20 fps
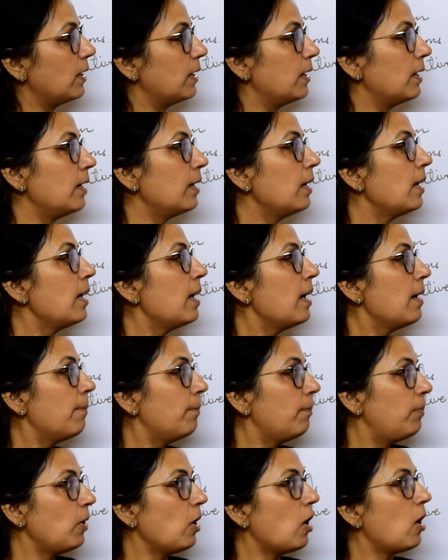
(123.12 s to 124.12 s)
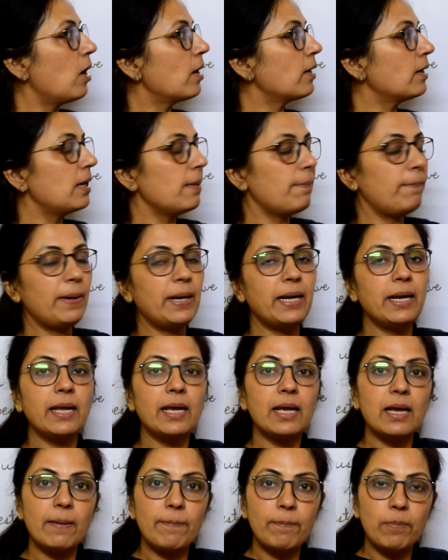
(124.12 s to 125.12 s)
the block
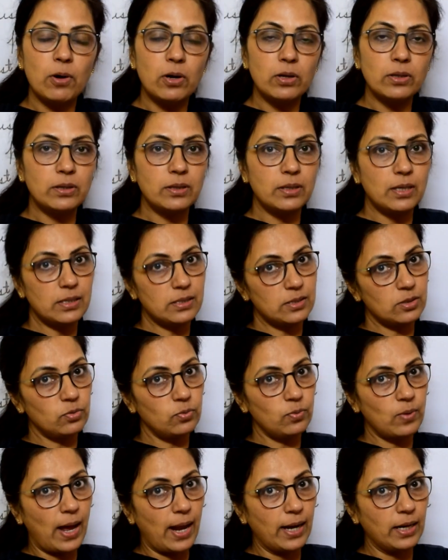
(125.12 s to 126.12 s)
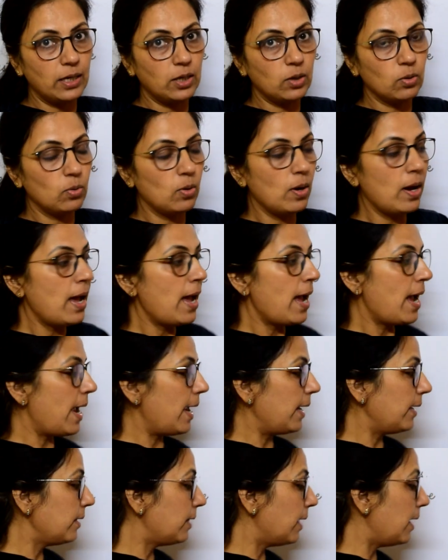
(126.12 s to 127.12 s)
depending upon this value.
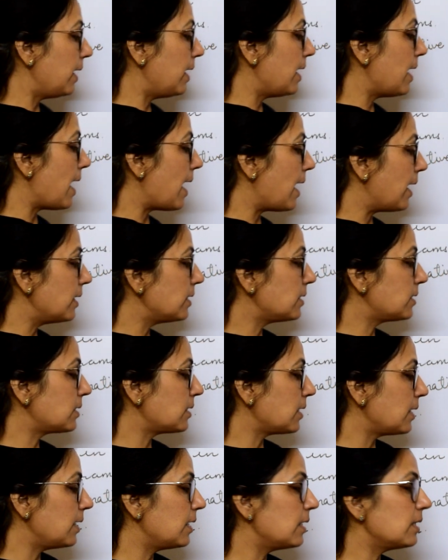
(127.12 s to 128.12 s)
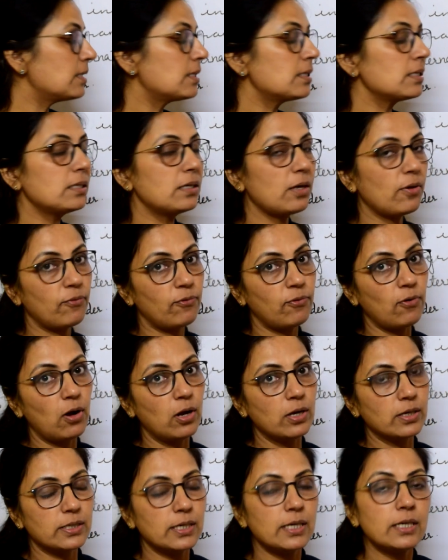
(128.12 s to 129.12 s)
And the last is
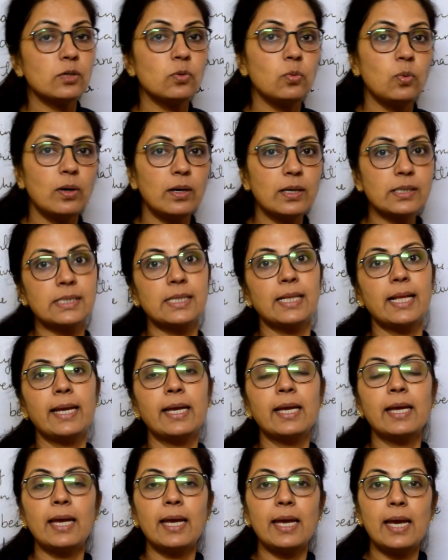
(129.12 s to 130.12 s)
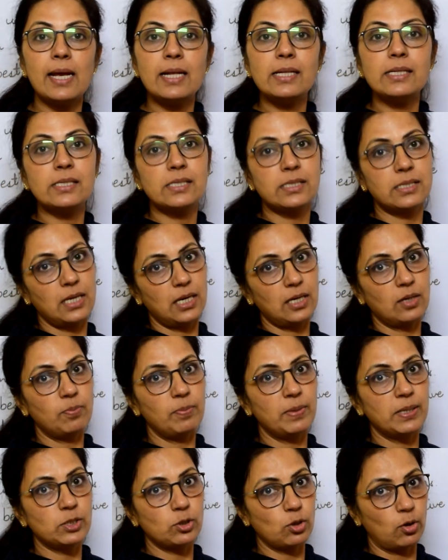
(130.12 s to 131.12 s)
default. It works like else
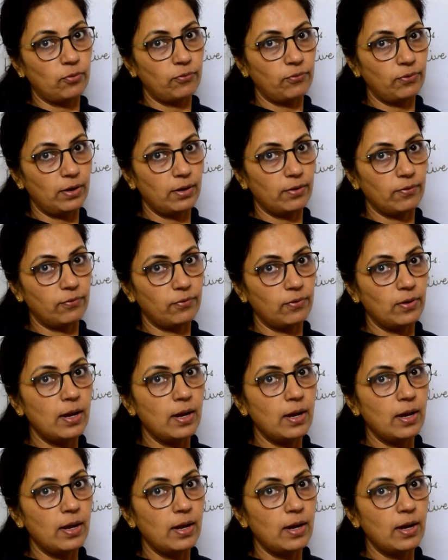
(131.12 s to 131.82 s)
statement of if.